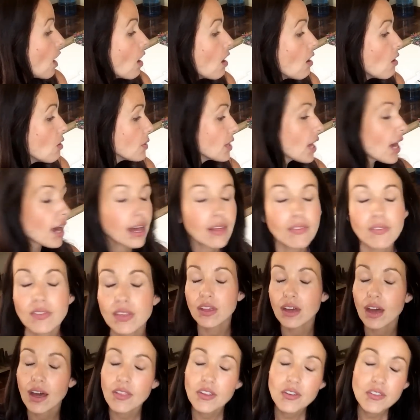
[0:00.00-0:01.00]
Oh yeah,
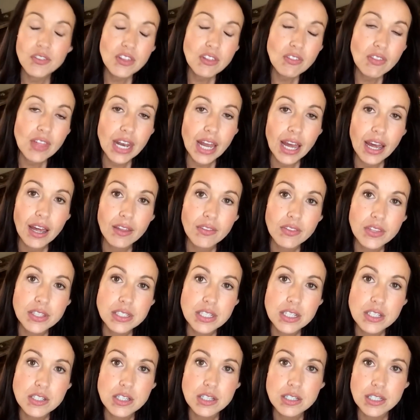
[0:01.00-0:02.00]
the other thing that the
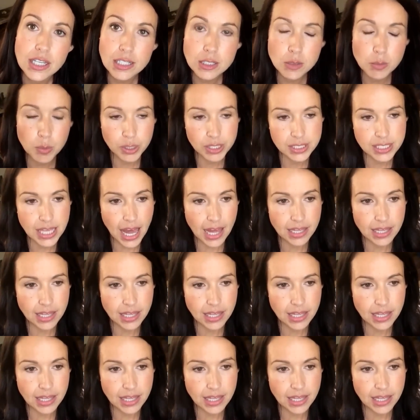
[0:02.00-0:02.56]
Teaching Textbooks